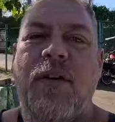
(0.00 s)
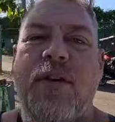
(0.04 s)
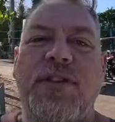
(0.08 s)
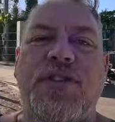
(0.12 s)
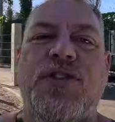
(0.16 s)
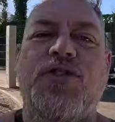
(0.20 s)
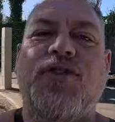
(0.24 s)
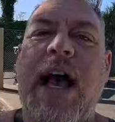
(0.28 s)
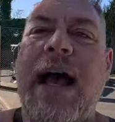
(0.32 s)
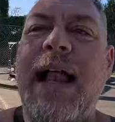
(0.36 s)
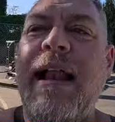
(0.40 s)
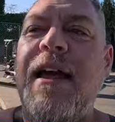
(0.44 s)

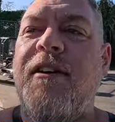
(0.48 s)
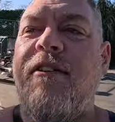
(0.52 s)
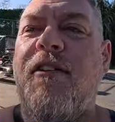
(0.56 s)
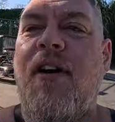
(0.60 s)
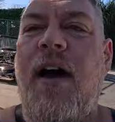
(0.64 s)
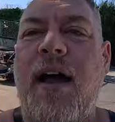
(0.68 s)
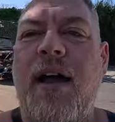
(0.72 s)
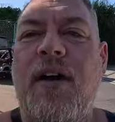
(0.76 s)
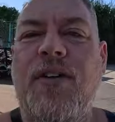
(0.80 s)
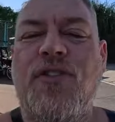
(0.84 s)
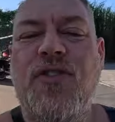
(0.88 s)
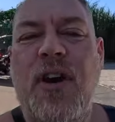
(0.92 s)
Australia,
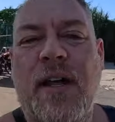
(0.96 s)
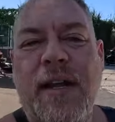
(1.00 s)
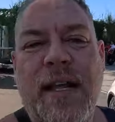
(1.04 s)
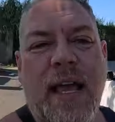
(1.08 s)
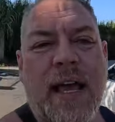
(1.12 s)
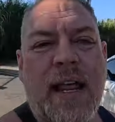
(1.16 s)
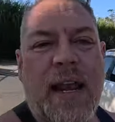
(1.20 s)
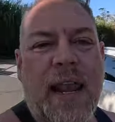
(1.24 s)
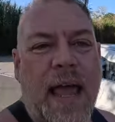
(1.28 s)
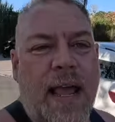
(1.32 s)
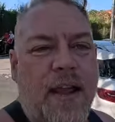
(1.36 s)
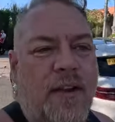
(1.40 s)
right? I tried to
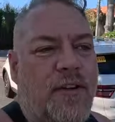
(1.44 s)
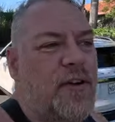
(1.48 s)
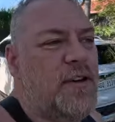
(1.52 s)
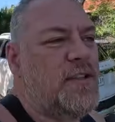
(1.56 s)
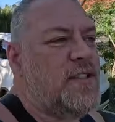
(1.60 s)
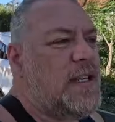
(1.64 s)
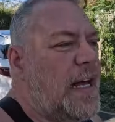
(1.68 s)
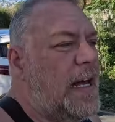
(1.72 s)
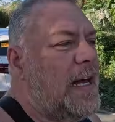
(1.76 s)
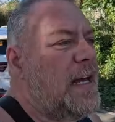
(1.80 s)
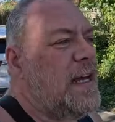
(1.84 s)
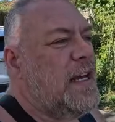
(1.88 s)
get a Land
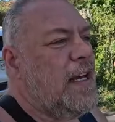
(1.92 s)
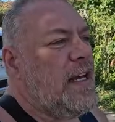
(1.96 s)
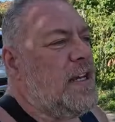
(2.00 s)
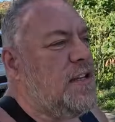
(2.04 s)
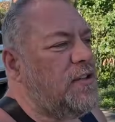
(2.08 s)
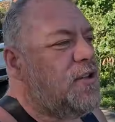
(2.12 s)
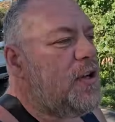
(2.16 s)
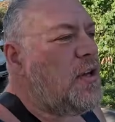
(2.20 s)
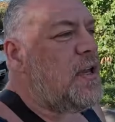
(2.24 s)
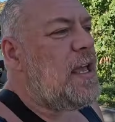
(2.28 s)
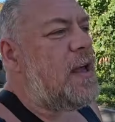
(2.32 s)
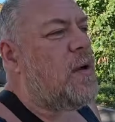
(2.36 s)
Cruiser,
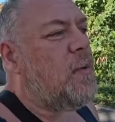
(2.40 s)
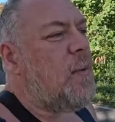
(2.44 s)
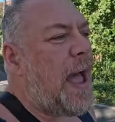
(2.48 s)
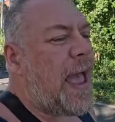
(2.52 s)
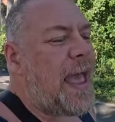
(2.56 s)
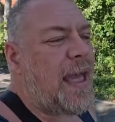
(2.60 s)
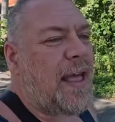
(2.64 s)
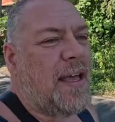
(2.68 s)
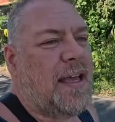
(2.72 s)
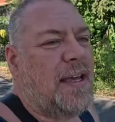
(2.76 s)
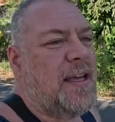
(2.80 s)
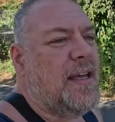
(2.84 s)
2 year
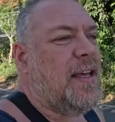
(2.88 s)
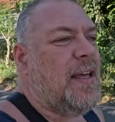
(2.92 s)
wait.